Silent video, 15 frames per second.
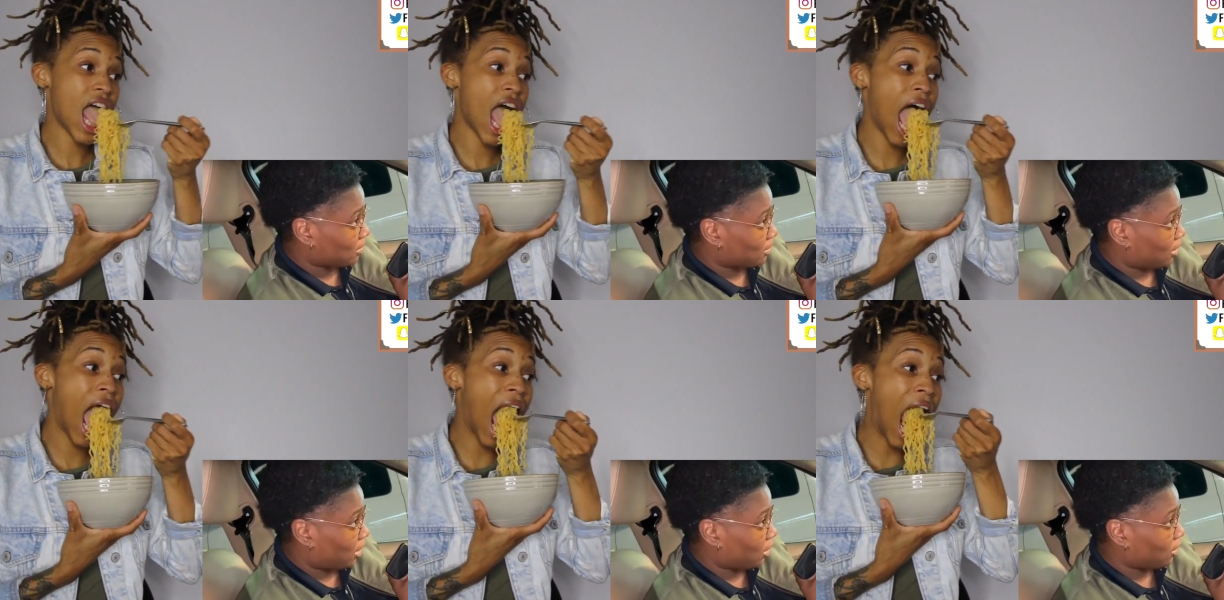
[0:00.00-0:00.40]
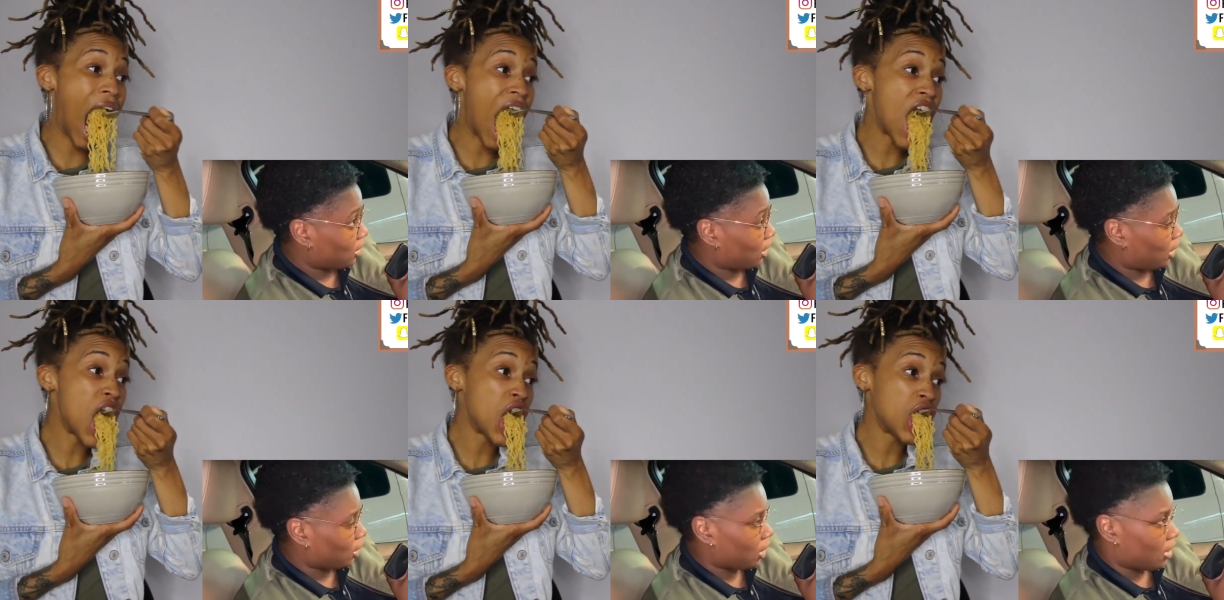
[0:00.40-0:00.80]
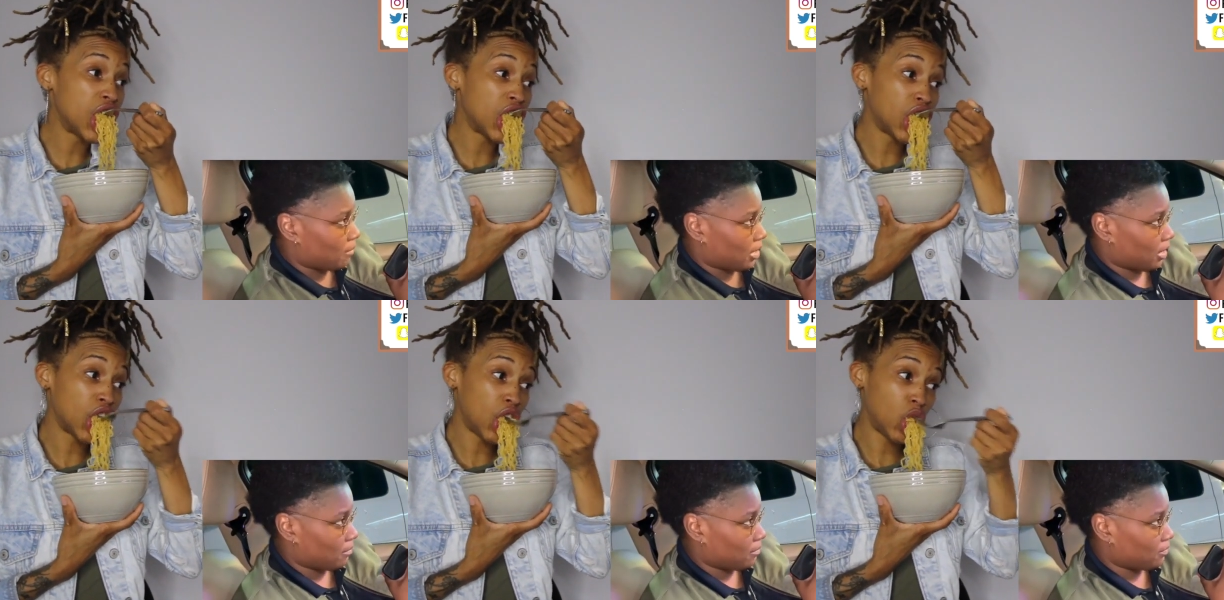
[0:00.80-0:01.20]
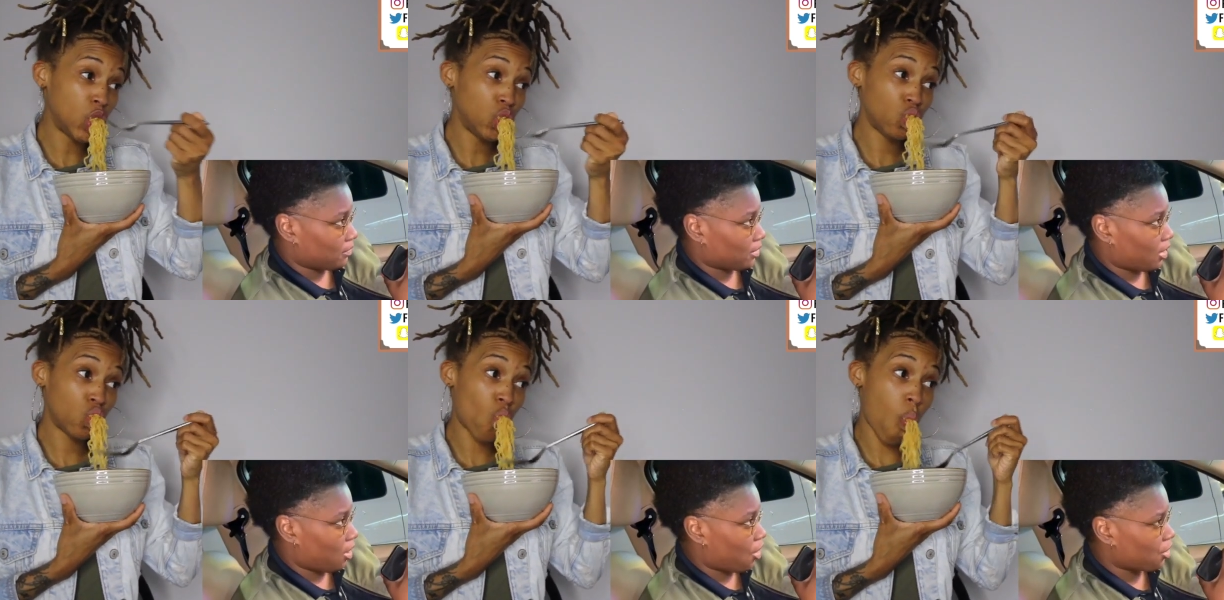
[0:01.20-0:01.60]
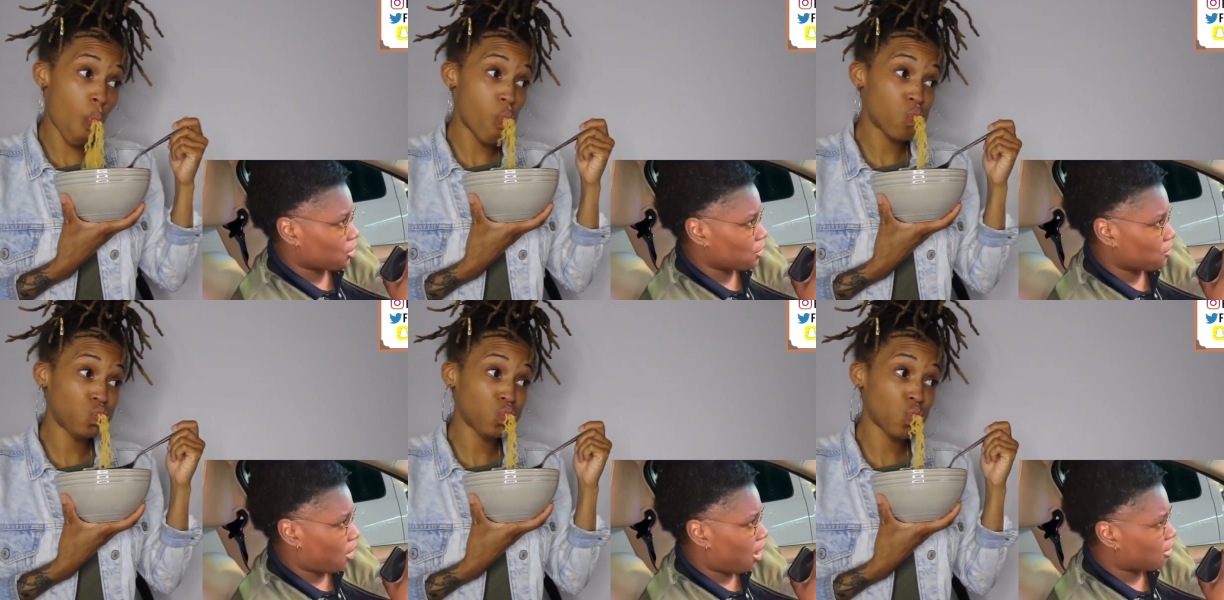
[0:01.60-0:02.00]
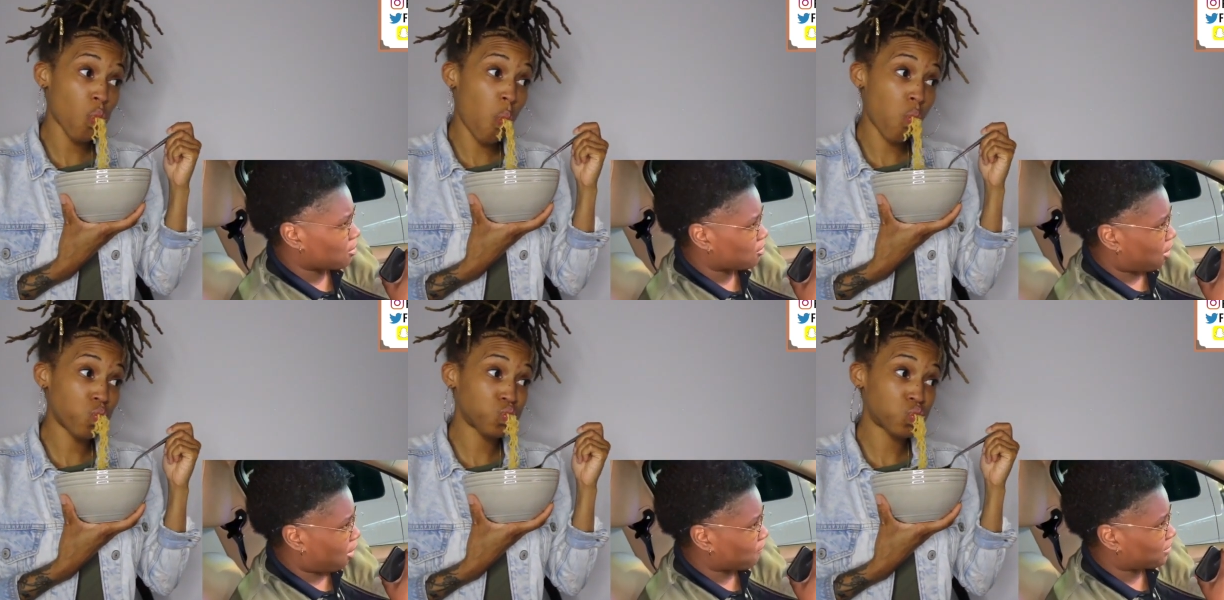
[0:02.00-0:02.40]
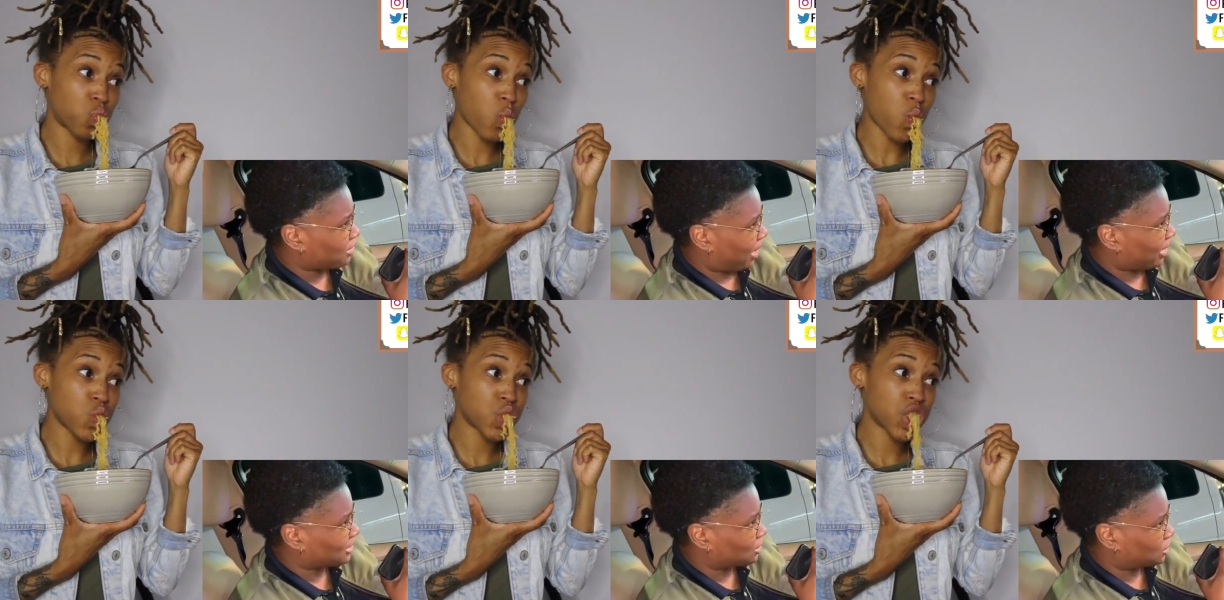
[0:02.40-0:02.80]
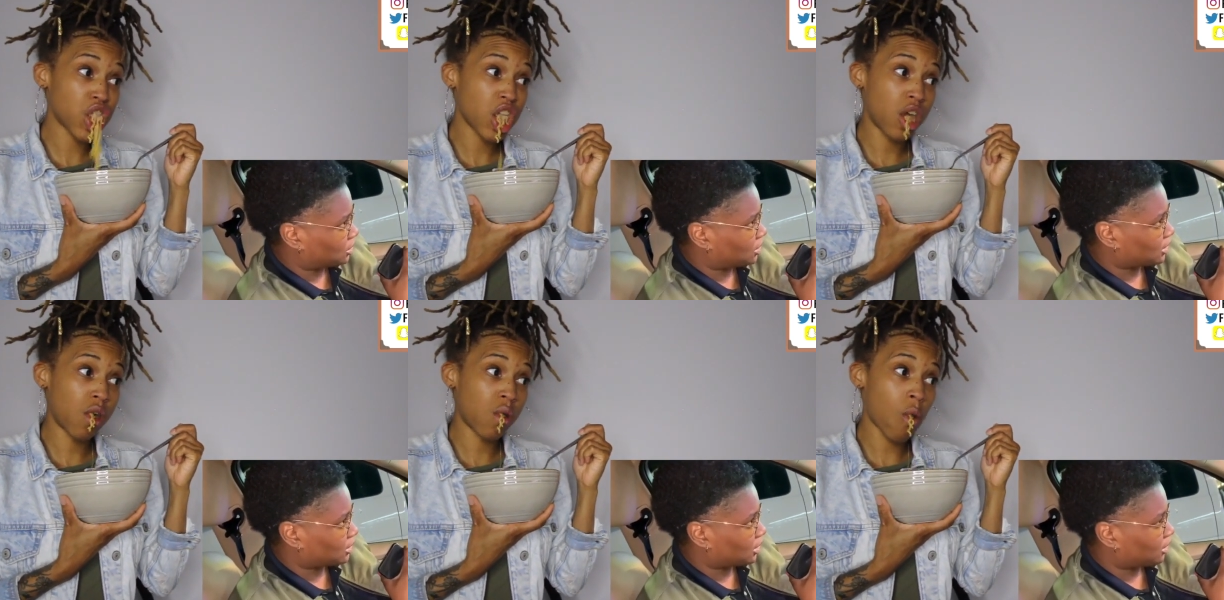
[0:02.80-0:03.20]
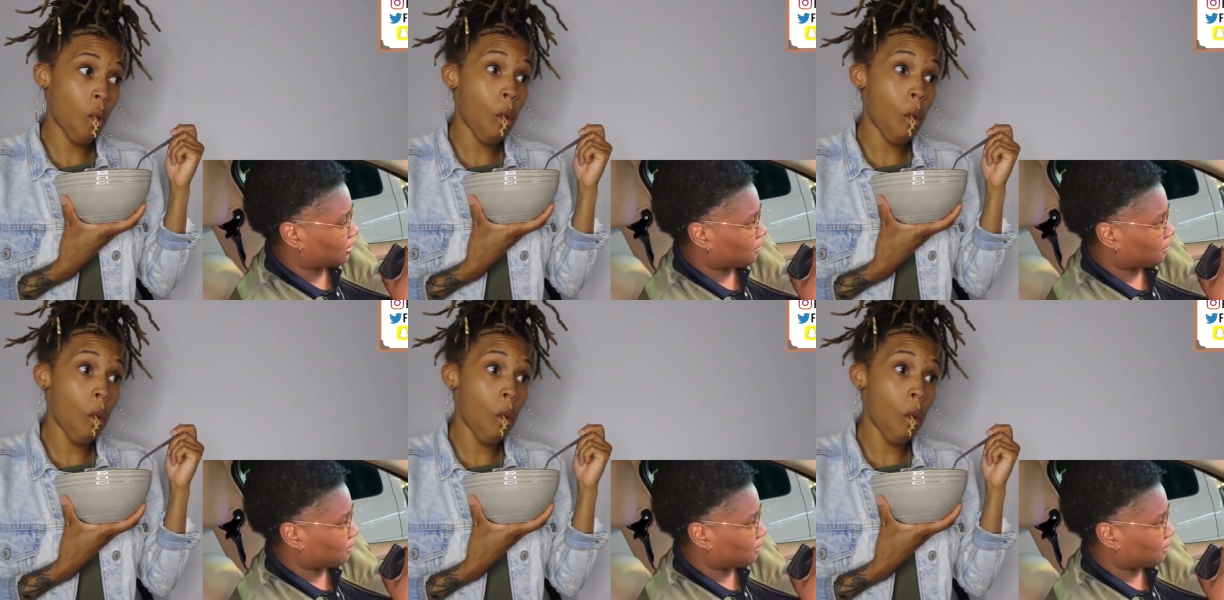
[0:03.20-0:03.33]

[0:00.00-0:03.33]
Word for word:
Speaker 1: Hold on, hold on, ma'am. Are you are you over the age of sixty?